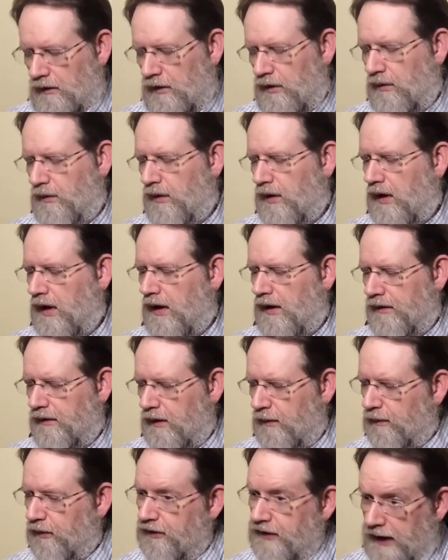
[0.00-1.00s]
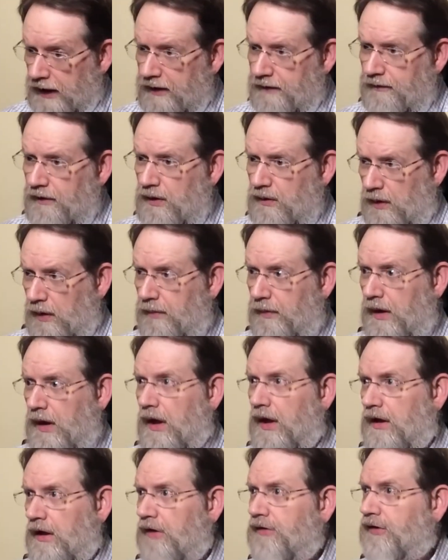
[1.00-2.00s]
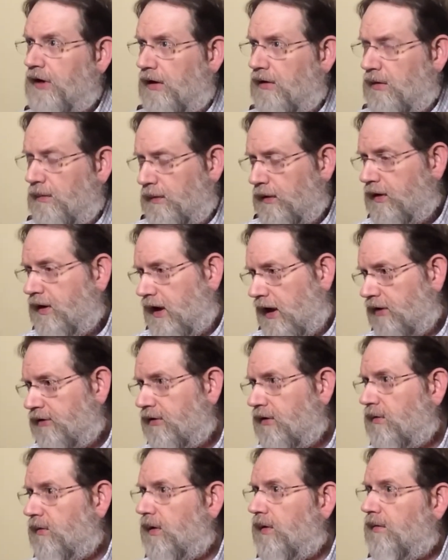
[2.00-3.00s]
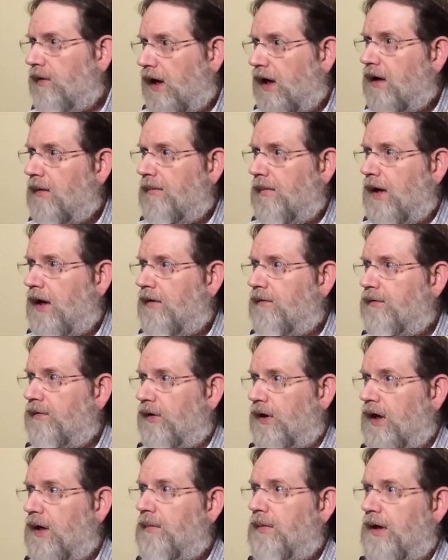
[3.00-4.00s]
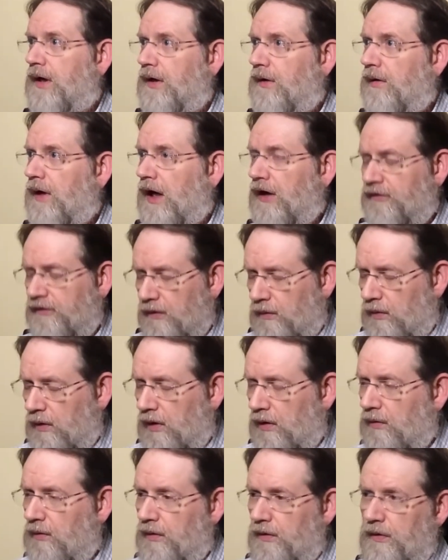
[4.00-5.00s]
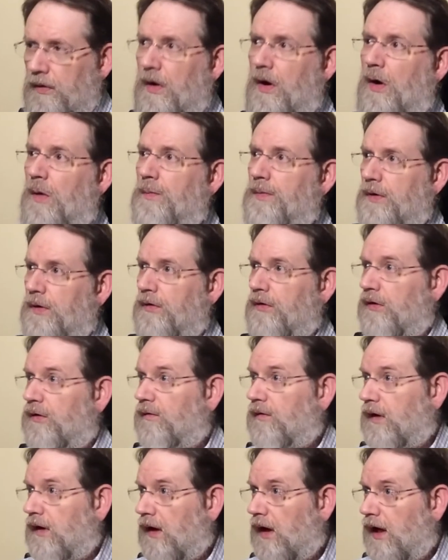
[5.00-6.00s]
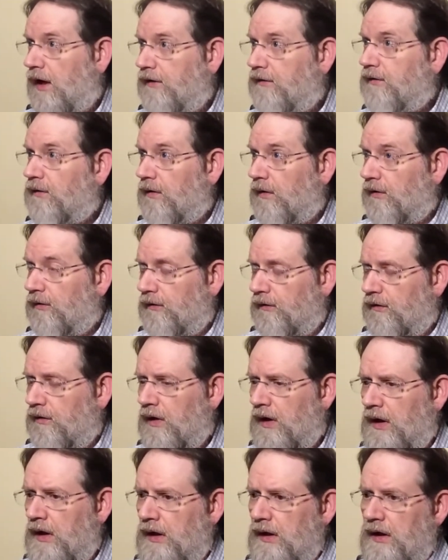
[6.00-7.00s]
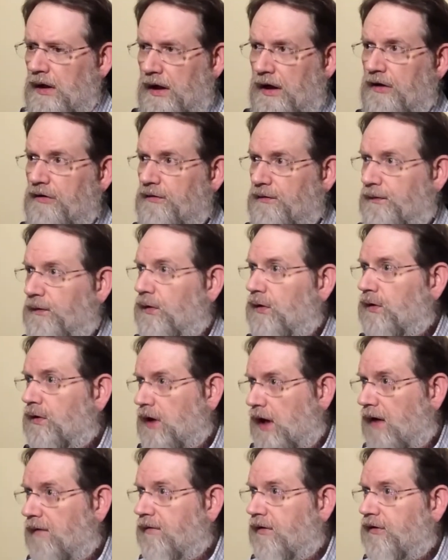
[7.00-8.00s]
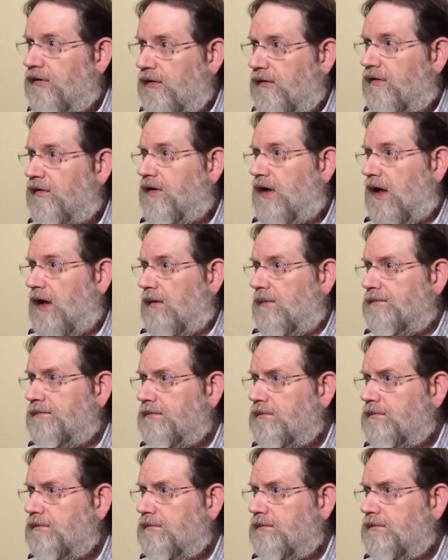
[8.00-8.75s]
You would the protective equipment and the general protection we recommend for anybody who has to work with open UV light sources is full coverage of the skin.